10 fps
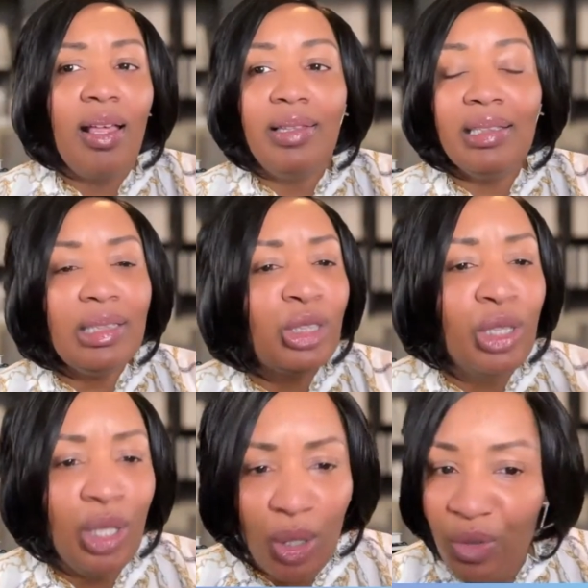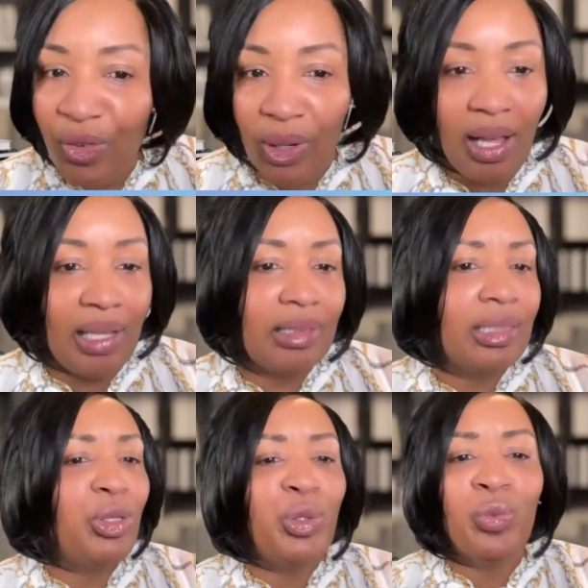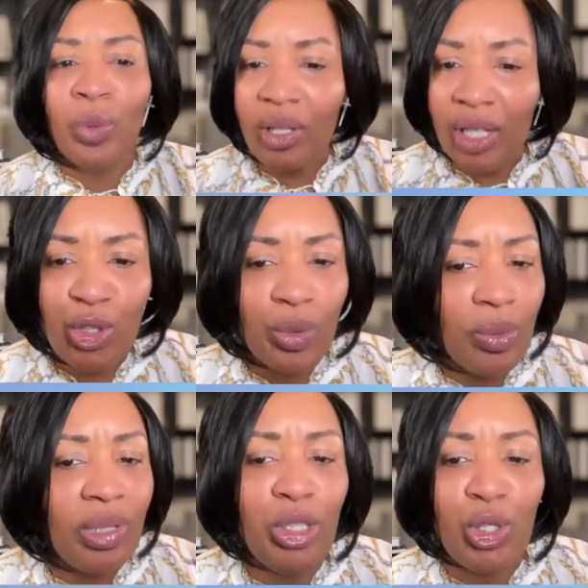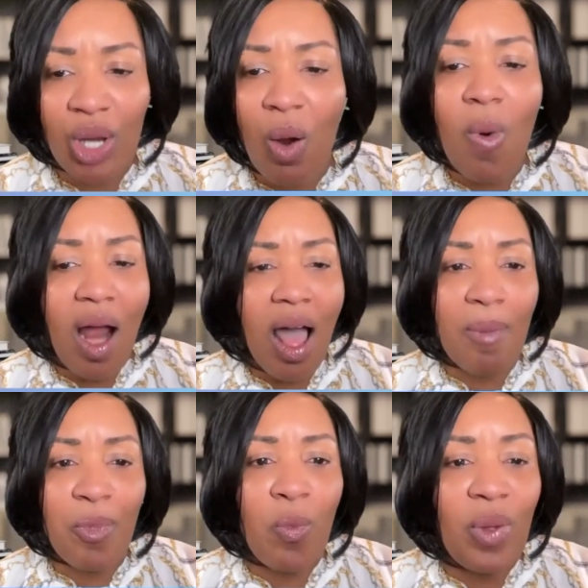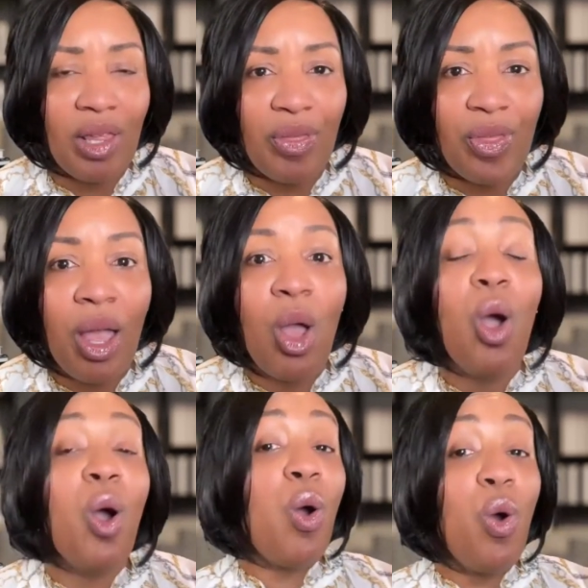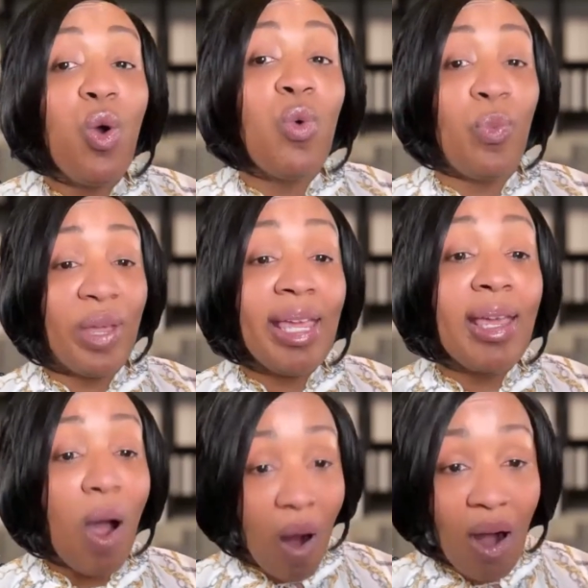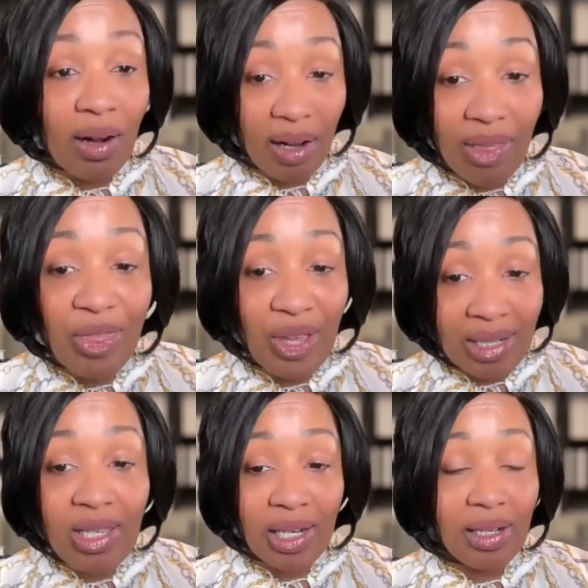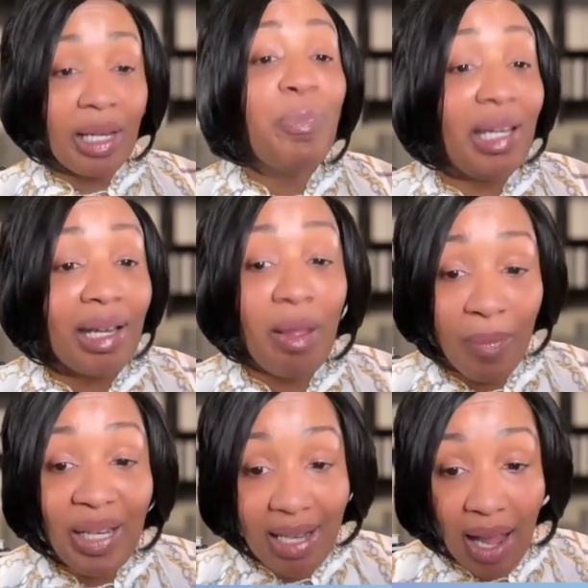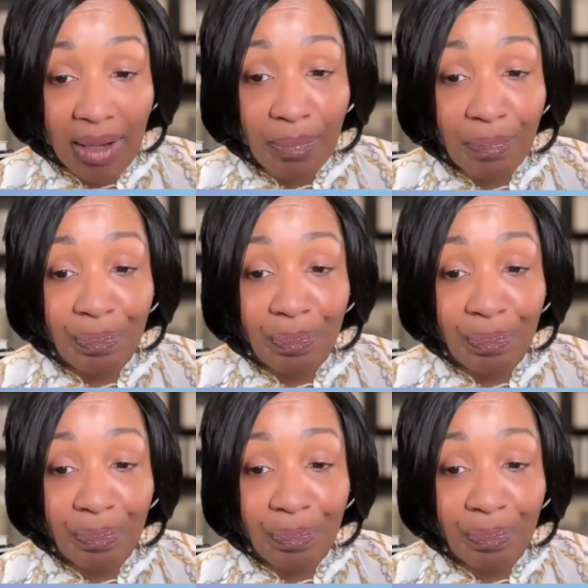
this is new for us to really truly show up with who we are authentically, but it can be done.